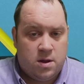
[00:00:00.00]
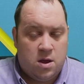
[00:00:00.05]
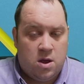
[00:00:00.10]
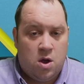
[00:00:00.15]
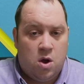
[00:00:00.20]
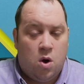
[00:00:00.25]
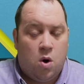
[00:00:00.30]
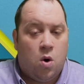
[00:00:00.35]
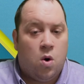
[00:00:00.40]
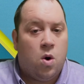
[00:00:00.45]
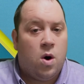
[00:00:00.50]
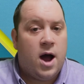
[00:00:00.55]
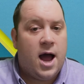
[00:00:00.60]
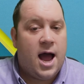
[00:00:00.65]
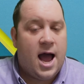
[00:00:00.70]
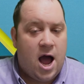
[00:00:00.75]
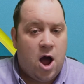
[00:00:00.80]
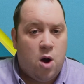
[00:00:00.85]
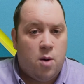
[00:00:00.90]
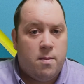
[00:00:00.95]
Or
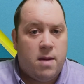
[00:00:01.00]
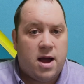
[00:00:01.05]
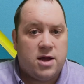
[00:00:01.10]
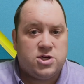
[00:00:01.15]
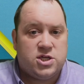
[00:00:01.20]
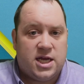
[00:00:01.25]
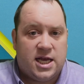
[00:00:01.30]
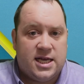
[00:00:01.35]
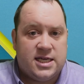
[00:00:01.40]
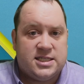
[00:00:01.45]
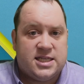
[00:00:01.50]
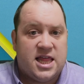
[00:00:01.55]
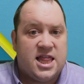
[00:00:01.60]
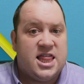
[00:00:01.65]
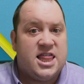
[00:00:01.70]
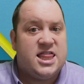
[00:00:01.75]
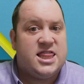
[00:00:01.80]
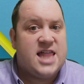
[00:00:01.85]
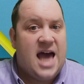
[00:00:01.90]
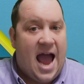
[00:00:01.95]
how much is
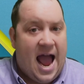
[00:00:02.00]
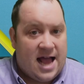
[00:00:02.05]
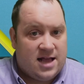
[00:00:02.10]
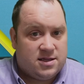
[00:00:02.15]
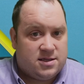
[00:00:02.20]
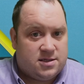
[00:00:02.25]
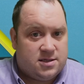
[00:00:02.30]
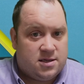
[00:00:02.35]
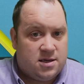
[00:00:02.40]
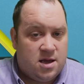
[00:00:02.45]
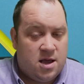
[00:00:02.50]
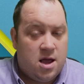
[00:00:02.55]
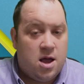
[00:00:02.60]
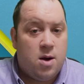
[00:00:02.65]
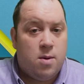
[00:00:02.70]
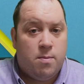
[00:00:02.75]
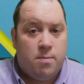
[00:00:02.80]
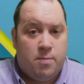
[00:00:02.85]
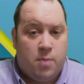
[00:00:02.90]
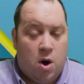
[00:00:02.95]
that
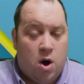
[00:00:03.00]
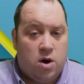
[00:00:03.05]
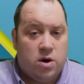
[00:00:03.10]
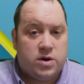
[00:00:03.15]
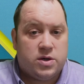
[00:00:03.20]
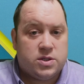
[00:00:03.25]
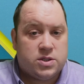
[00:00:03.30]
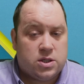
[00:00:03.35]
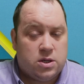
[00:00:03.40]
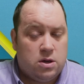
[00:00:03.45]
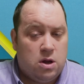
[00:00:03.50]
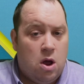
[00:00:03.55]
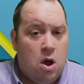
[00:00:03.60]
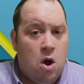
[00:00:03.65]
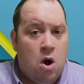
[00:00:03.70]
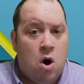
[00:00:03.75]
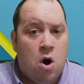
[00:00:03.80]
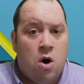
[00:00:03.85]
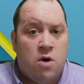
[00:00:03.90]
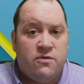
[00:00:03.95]
box
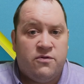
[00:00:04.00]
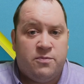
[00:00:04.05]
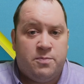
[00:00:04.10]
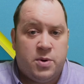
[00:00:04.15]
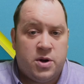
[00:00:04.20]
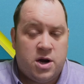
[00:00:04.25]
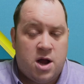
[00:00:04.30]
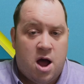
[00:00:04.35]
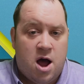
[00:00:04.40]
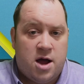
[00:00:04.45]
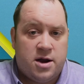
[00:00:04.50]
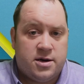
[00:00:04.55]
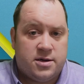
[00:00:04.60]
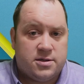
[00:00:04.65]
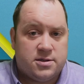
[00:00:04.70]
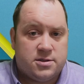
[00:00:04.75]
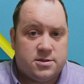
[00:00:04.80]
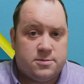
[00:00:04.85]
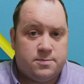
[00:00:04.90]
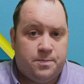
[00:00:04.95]
of
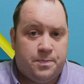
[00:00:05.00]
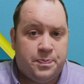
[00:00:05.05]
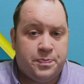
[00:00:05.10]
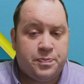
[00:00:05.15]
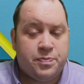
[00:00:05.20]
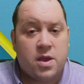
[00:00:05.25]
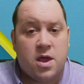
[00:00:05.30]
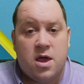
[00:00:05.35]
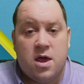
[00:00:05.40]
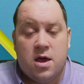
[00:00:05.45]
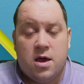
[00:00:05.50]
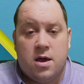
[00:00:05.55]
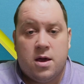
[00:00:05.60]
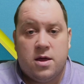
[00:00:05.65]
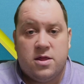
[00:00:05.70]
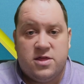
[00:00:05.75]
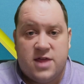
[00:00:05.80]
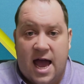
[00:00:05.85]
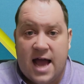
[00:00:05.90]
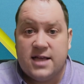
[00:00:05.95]
bananas?
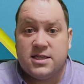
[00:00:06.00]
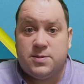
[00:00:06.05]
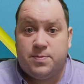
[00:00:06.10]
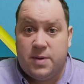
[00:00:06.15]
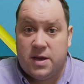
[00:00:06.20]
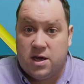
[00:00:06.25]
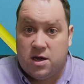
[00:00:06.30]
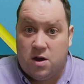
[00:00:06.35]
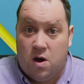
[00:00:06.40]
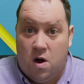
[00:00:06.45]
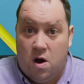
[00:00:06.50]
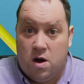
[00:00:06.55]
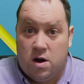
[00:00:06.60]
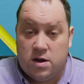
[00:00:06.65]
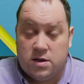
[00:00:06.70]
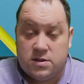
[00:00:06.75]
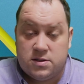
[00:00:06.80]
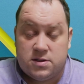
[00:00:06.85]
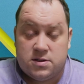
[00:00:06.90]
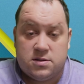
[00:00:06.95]
That's
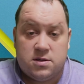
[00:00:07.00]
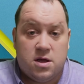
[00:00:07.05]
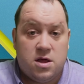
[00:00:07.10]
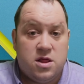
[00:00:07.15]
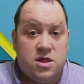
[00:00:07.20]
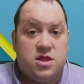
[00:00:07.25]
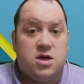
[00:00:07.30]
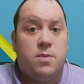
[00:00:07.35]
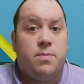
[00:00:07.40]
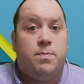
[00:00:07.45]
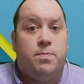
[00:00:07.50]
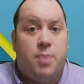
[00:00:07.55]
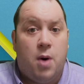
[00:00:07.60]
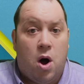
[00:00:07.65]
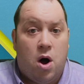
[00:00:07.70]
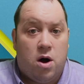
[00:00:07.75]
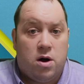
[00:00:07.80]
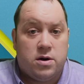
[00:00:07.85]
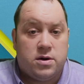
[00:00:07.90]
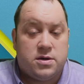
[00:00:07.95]
because the
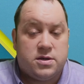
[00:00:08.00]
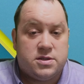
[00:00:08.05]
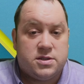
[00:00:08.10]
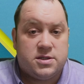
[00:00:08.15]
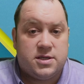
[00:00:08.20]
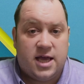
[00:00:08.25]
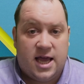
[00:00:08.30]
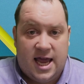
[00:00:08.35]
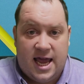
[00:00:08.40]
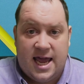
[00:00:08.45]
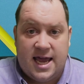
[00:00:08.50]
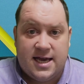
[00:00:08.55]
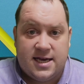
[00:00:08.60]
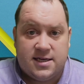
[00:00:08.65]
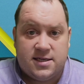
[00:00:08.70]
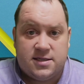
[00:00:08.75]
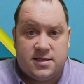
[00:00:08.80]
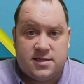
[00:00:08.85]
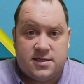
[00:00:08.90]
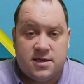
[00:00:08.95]
box
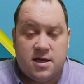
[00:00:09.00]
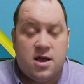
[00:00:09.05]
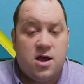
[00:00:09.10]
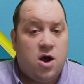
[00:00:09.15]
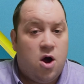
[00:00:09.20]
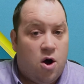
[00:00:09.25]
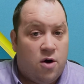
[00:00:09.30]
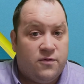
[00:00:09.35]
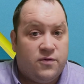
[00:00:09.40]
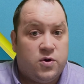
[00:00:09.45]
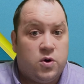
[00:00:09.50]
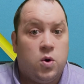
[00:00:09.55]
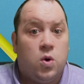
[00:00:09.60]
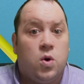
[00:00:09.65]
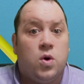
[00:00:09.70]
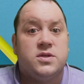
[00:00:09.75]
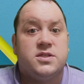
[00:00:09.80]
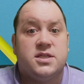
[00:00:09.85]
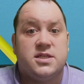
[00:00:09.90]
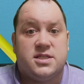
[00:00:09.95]
is, of
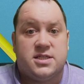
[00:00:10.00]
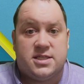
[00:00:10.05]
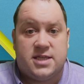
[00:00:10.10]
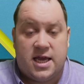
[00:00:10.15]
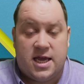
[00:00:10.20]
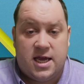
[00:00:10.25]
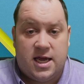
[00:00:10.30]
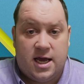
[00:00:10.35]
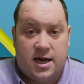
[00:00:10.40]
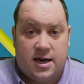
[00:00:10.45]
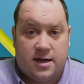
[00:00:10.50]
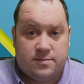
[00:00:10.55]
course, singular.